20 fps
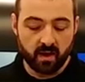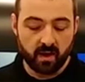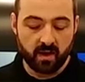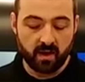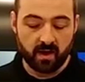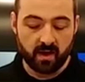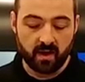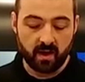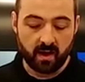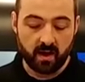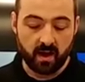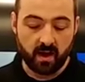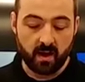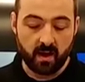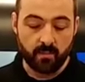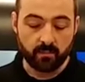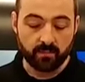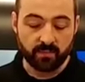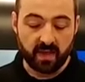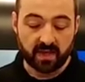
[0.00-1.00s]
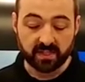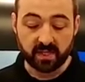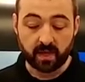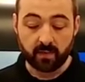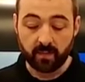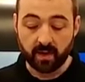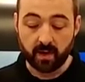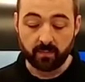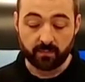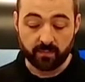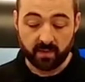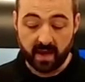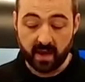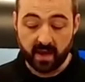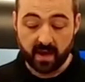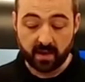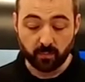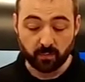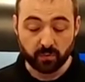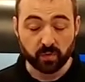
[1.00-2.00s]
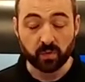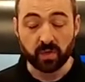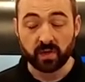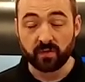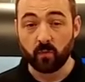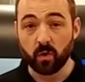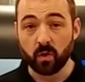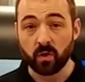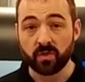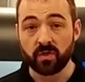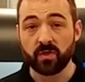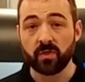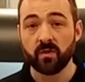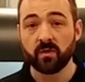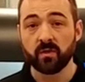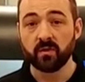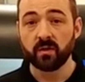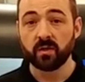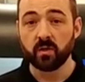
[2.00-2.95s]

That's coming up, yeah, April 24th.